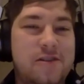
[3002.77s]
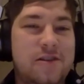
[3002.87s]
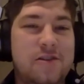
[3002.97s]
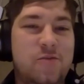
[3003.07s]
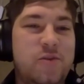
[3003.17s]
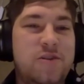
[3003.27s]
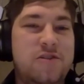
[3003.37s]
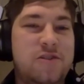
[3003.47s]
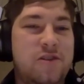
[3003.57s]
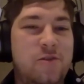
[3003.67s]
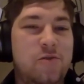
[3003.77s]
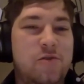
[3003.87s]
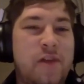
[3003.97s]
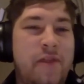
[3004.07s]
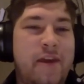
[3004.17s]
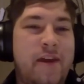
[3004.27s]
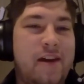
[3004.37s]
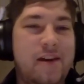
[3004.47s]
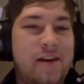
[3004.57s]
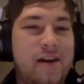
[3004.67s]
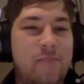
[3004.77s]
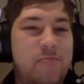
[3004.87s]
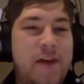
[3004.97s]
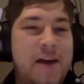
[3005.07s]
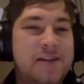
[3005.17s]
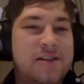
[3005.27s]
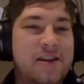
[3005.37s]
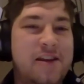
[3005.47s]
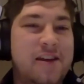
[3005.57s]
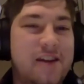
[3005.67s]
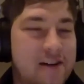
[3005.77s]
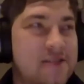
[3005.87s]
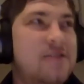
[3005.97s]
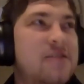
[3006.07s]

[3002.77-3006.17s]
because wizards are cool and they can like blast things?